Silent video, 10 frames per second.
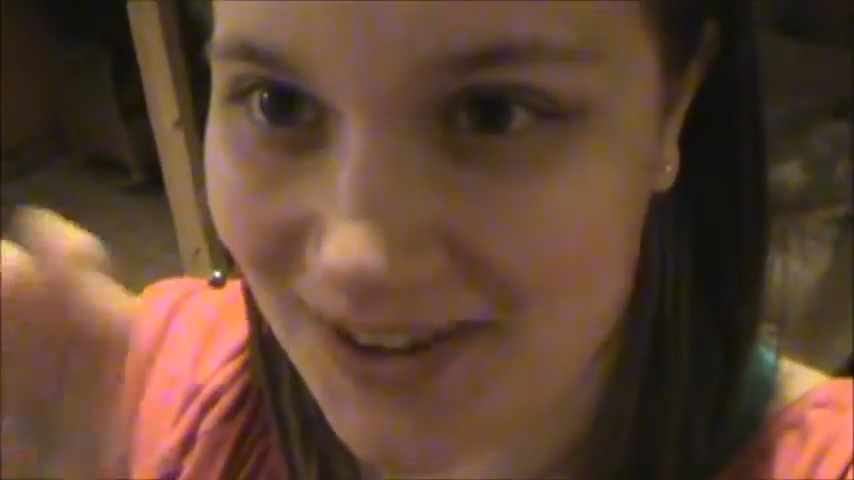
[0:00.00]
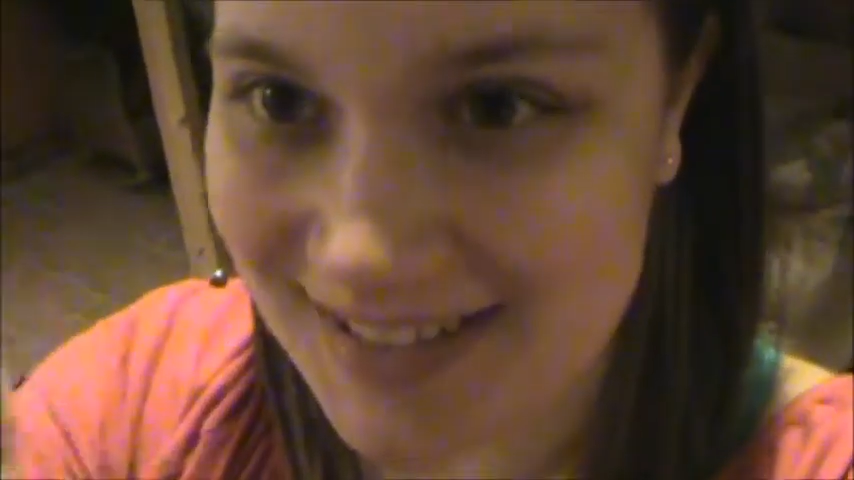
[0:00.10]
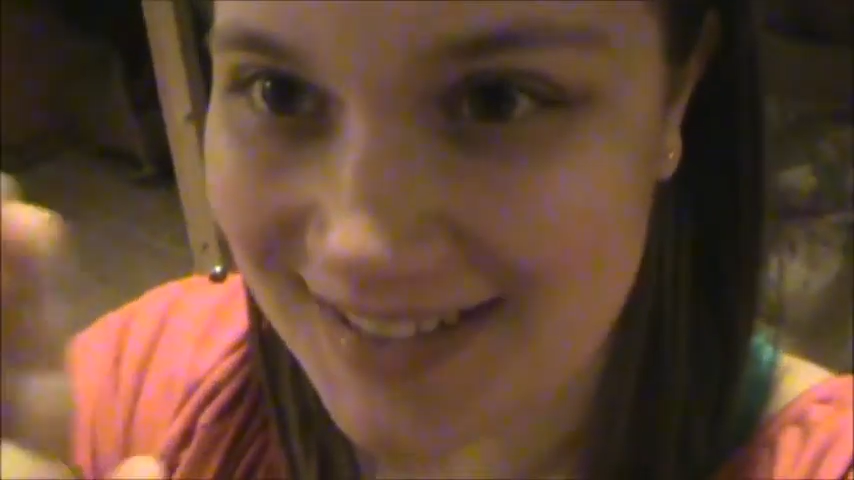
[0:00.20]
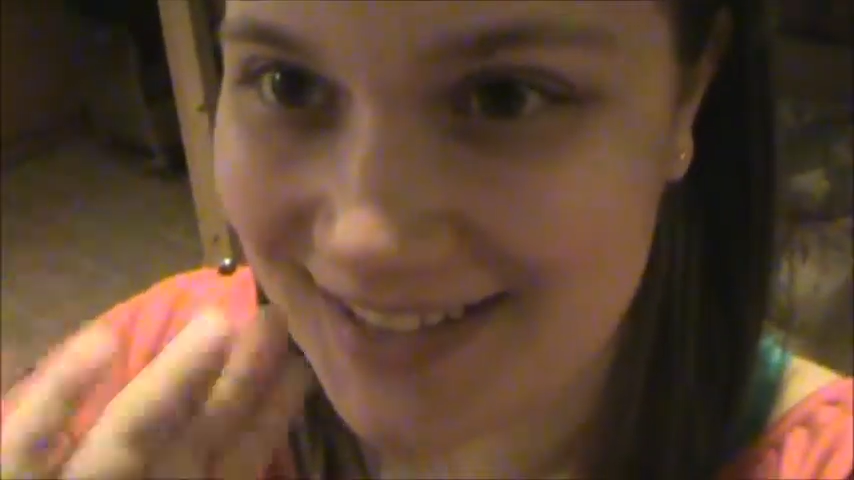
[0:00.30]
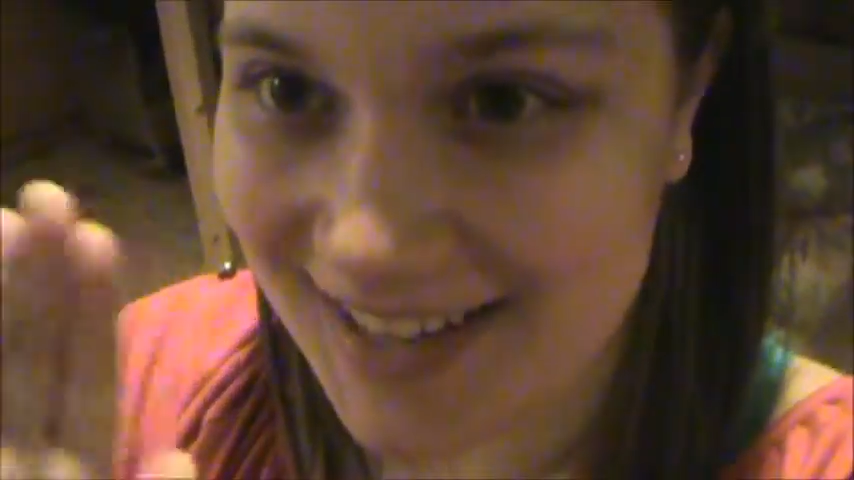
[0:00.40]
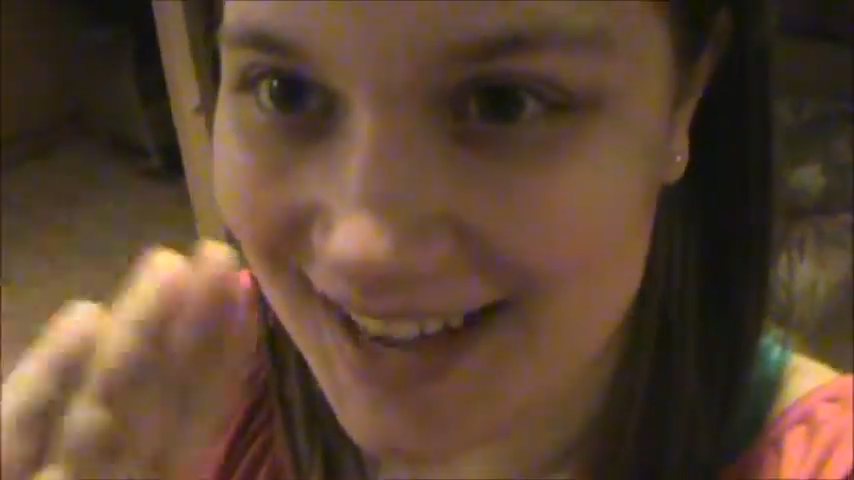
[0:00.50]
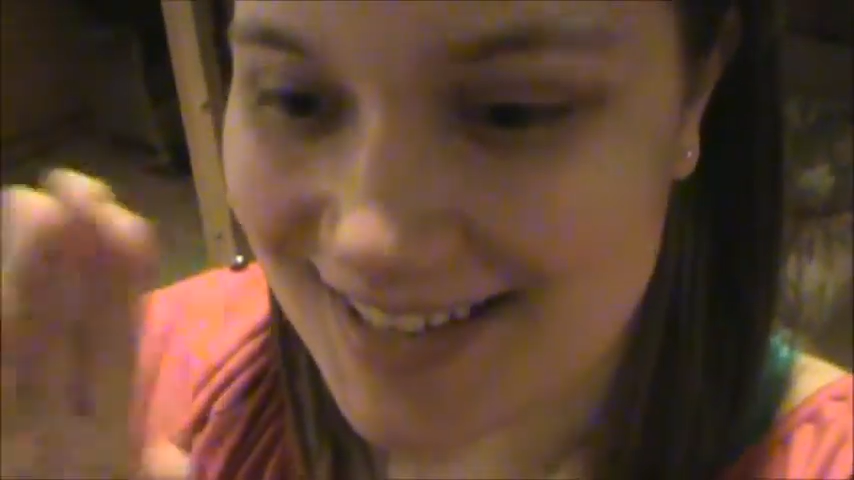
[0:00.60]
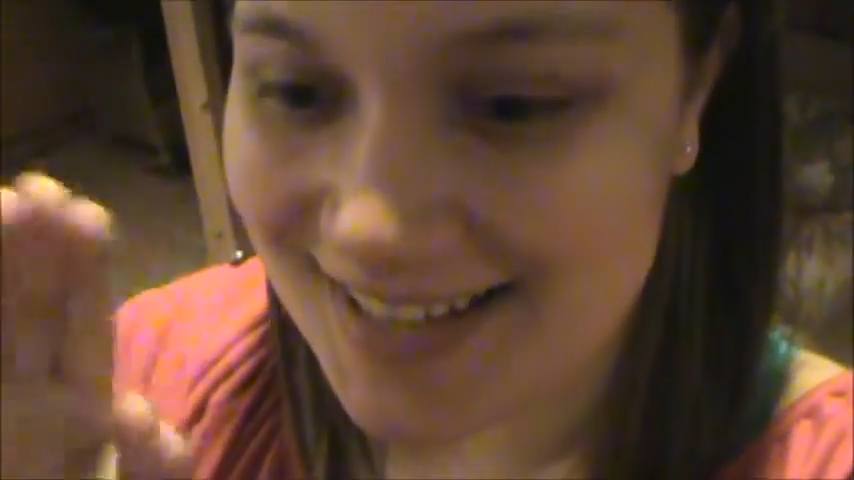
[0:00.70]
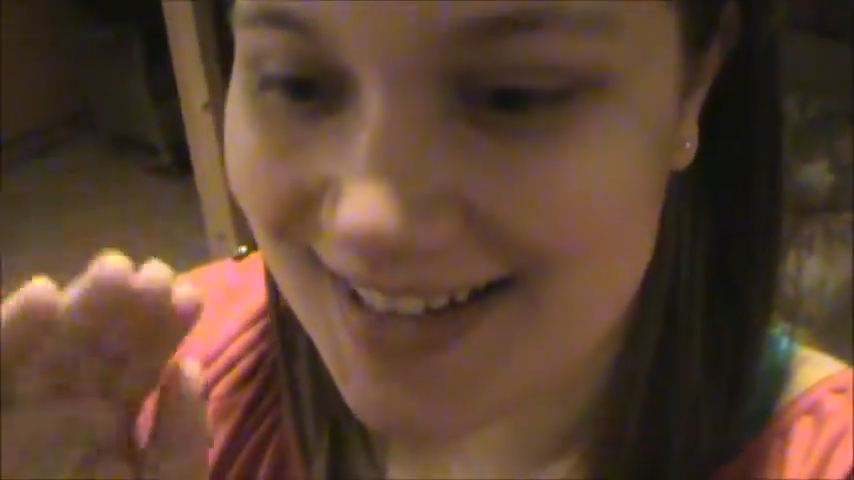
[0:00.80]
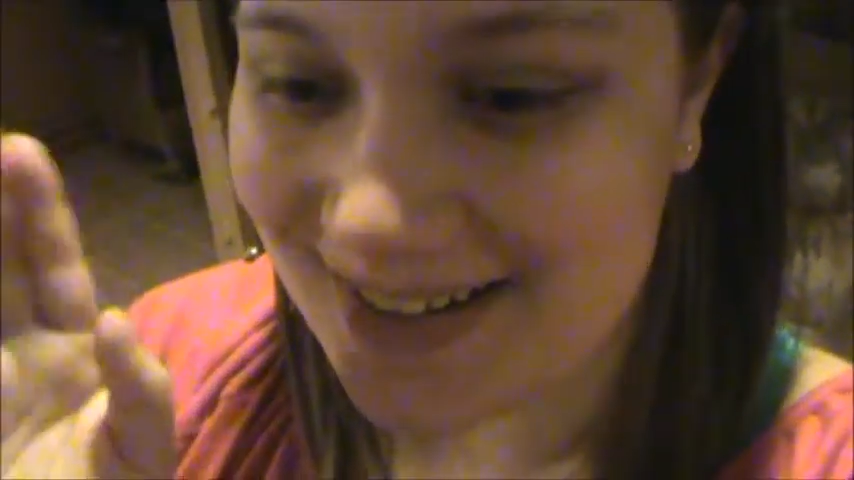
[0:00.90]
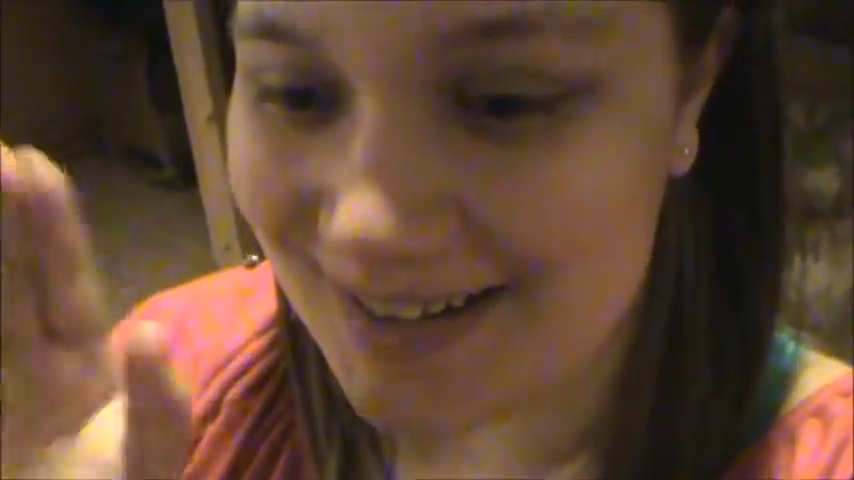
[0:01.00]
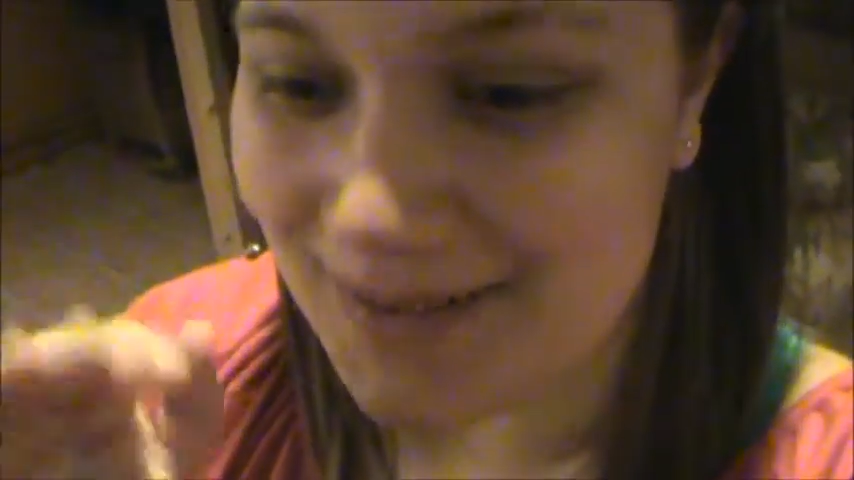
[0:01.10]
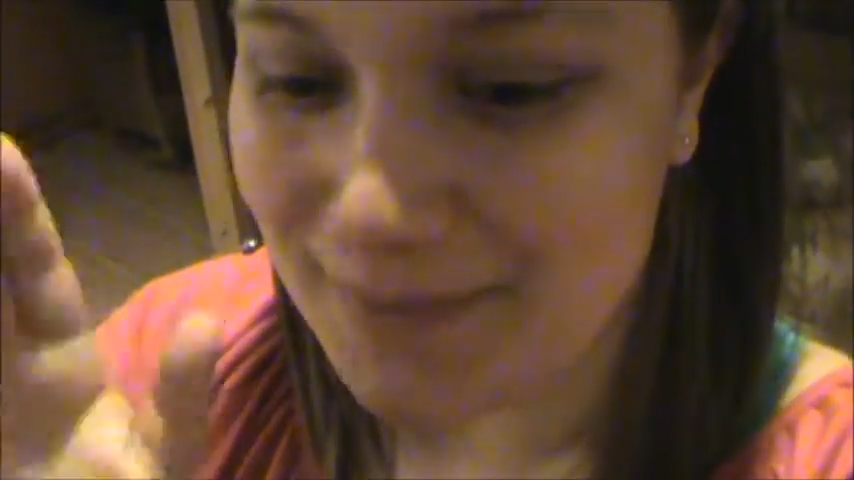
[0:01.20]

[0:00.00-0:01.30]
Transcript: I'll see you guys later.